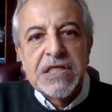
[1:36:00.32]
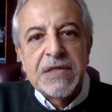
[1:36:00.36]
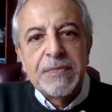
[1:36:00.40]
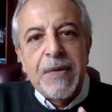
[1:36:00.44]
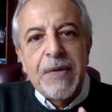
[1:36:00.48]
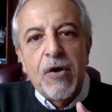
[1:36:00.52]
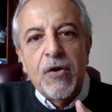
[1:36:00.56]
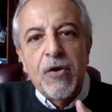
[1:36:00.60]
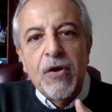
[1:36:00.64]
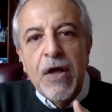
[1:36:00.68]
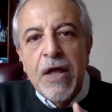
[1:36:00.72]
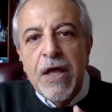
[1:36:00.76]
It's
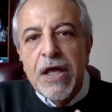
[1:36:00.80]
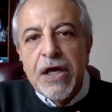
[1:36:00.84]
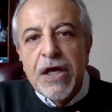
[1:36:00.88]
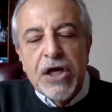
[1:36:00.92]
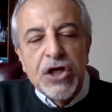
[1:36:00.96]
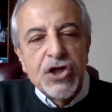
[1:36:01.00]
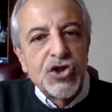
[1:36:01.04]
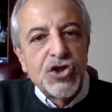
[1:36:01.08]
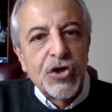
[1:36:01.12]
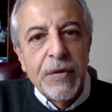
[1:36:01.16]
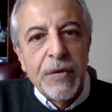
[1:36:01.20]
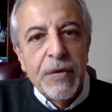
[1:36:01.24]
about
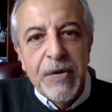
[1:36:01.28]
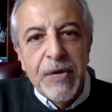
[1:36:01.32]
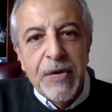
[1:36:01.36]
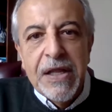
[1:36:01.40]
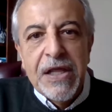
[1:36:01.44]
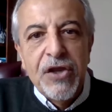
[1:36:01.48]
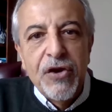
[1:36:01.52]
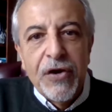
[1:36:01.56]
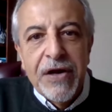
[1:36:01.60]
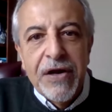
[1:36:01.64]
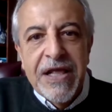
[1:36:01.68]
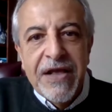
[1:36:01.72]

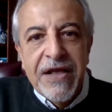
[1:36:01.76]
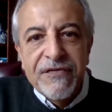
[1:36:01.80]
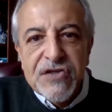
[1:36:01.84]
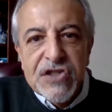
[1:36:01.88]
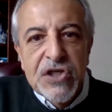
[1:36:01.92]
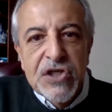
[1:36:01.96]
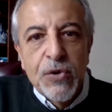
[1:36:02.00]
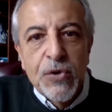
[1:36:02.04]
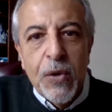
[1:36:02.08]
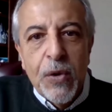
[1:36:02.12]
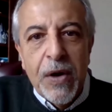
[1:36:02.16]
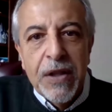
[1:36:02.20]
contributing your
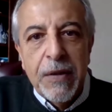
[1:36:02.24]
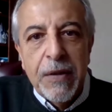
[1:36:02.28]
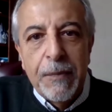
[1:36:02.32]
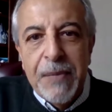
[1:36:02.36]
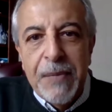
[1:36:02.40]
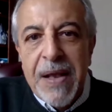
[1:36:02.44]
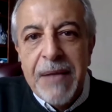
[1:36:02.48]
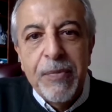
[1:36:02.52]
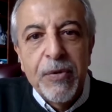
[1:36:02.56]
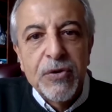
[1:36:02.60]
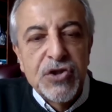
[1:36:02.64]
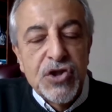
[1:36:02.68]
gifts to
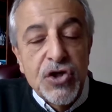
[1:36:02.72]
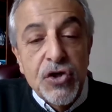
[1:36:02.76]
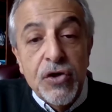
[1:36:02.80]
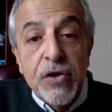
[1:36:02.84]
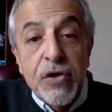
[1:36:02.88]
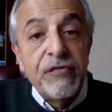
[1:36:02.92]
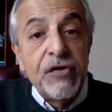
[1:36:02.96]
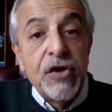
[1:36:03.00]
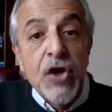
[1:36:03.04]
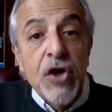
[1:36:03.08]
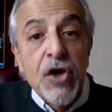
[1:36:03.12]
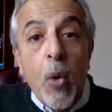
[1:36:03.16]
other people. Do
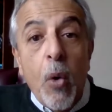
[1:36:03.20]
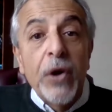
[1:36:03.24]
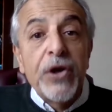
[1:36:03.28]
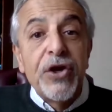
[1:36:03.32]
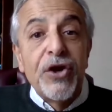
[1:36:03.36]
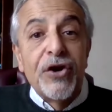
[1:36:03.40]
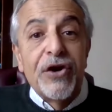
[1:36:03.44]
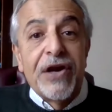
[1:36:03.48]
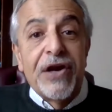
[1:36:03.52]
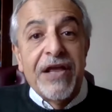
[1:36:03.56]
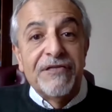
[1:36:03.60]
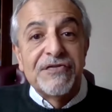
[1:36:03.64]
you even know
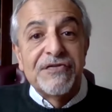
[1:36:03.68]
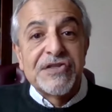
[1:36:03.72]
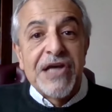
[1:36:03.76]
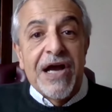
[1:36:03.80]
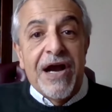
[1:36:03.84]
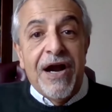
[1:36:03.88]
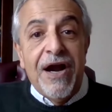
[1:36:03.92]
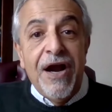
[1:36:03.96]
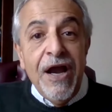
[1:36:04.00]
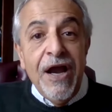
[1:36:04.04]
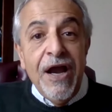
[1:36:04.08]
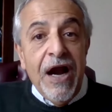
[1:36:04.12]
what your gifts
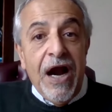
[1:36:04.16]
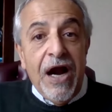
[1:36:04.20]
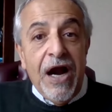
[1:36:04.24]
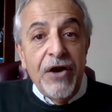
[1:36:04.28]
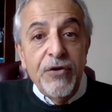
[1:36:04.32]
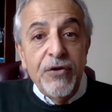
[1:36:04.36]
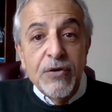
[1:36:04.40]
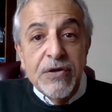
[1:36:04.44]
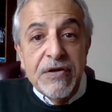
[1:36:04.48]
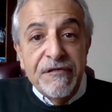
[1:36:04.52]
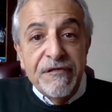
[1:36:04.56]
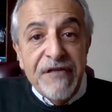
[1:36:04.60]
are?
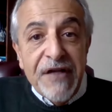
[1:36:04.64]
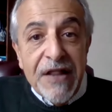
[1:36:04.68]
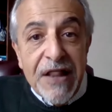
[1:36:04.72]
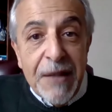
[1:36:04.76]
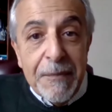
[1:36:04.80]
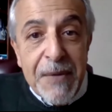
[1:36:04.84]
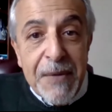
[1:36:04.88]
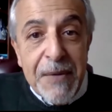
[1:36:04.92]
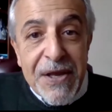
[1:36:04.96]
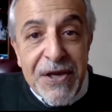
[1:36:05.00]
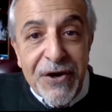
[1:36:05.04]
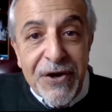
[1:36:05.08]
Are you
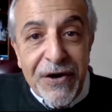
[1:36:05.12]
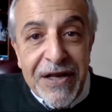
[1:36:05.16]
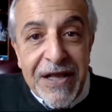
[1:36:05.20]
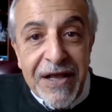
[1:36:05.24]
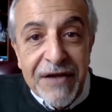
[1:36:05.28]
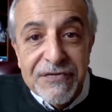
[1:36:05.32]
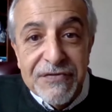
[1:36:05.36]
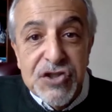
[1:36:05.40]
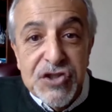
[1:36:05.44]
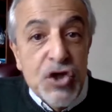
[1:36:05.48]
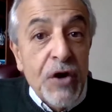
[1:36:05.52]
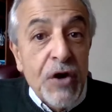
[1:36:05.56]
developing your
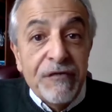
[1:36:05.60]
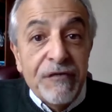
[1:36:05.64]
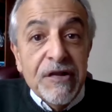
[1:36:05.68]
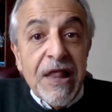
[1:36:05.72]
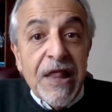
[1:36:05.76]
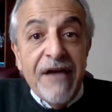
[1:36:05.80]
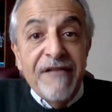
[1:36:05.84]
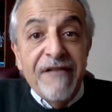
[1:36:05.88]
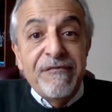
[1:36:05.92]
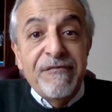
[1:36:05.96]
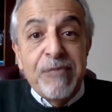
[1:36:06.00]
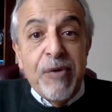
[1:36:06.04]
gifts? Do you have
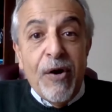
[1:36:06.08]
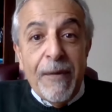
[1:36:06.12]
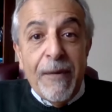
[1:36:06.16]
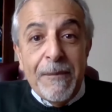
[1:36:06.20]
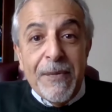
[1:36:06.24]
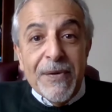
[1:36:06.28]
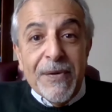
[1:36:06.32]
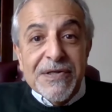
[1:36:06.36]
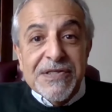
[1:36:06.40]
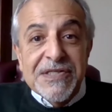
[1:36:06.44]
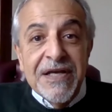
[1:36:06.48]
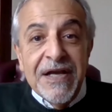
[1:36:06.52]
a life
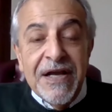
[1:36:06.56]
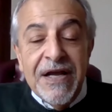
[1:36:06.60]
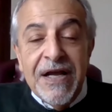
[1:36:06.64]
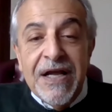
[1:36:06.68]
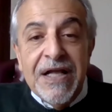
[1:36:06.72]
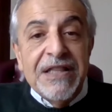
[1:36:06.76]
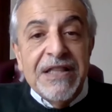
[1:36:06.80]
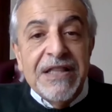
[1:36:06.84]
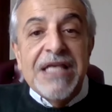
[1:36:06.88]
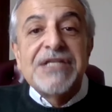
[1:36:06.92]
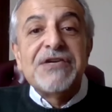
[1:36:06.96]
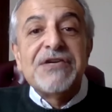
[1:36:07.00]
purpose?
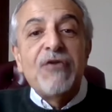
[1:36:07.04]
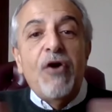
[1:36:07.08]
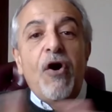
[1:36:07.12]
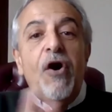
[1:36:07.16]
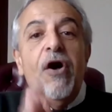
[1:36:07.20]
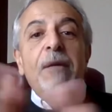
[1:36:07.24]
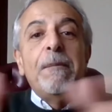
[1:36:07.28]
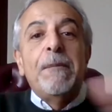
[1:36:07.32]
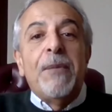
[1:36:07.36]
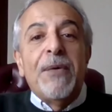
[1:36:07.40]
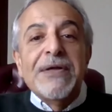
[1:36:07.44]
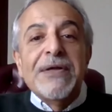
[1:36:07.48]
These are
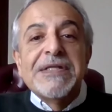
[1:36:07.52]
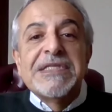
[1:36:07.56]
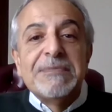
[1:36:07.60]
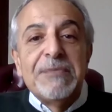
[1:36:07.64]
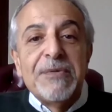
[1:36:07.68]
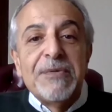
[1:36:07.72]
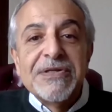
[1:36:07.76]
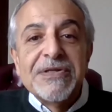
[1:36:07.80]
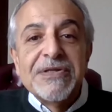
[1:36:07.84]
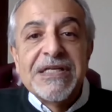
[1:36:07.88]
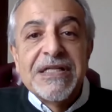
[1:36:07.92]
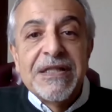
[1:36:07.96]
all
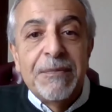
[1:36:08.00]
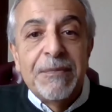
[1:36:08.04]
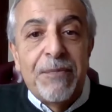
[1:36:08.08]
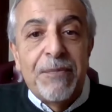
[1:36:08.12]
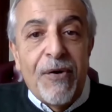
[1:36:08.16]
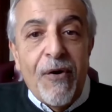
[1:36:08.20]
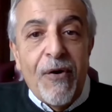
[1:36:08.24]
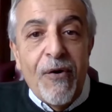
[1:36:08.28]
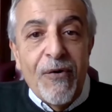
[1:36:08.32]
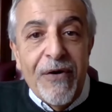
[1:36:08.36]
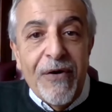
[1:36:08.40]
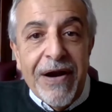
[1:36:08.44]
principles in the
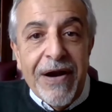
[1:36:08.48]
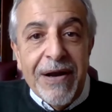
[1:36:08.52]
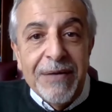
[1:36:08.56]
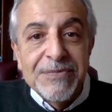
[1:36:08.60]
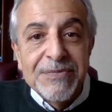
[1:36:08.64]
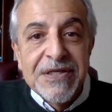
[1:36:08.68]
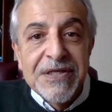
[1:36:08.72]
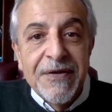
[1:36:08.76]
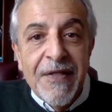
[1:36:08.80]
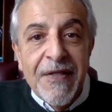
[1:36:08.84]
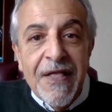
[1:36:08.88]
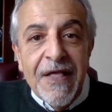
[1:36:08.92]

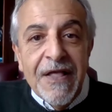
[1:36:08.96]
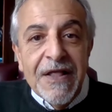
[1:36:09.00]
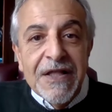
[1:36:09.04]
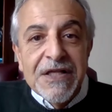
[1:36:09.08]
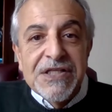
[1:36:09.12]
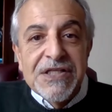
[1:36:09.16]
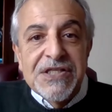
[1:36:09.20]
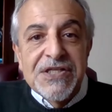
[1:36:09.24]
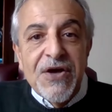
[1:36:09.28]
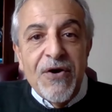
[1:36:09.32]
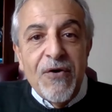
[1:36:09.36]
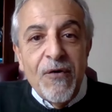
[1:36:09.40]
programs.
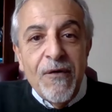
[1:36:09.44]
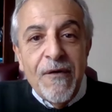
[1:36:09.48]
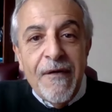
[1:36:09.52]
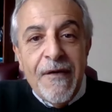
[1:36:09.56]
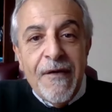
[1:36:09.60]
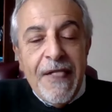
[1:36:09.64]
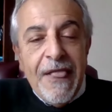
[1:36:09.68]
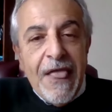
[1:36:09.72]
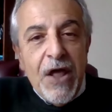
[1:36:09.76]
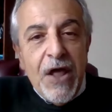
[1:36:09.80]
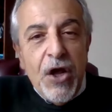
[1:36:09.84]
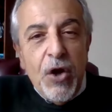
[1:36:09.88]

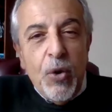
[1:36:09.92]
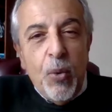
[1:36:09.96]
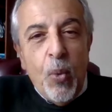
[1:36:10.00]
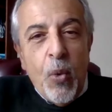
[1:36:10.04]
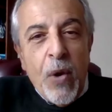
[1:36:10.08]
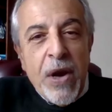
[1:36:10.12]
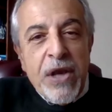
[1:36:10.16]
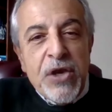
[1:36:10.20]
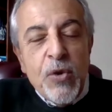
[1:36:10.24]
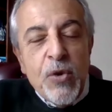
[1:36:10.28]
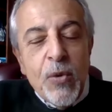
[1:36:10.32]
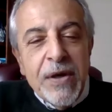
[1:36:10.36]
So
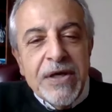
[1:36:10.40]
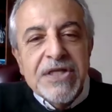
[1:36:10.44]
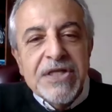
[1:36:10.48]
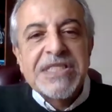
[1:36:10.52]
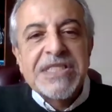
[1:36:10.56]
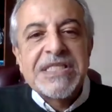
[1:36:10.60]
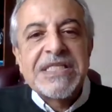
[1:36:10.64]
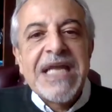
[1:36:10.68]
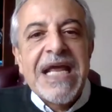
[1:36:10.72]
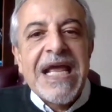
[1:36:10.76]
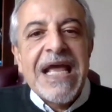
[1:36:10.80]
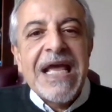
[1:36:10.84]
when you
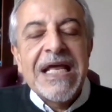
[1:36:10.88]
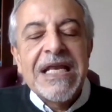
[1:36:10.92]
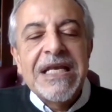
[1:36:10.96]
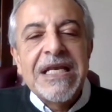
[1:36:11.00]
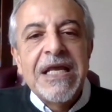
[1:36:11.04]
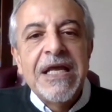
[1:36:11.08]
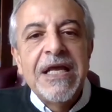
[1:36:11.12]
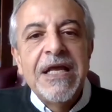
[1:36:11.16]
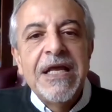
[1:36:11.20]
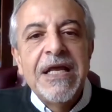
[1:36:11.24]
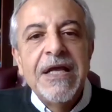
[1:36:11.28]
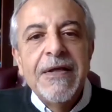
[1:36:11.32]

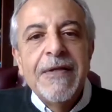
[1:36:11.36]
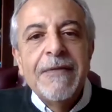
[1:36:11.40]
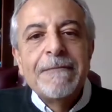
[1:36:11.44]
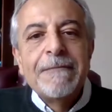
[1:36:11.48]
understand